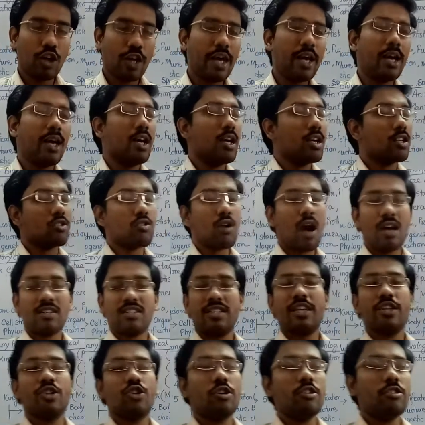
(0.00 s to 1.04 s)
Okay, so
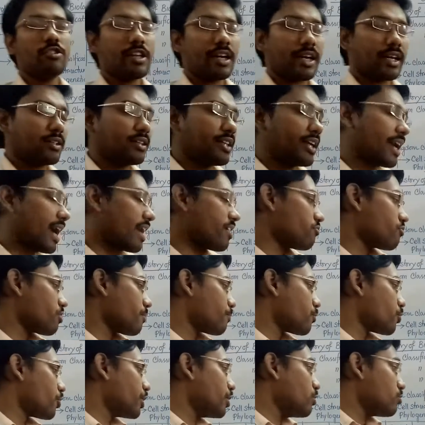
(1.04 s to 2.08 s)
asexually they can
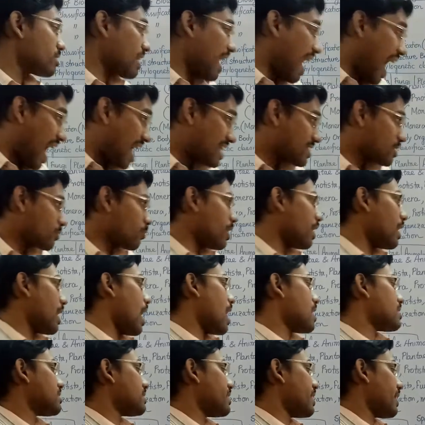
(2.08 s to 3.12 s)
reproduce as well
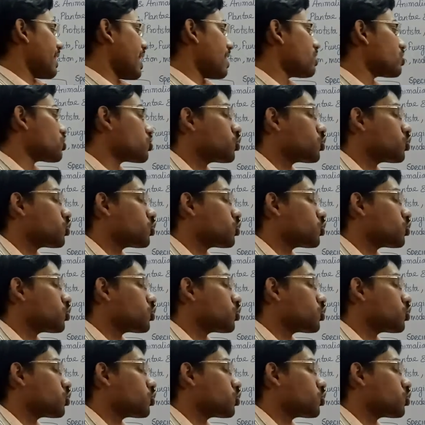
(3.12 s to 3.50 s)
as they can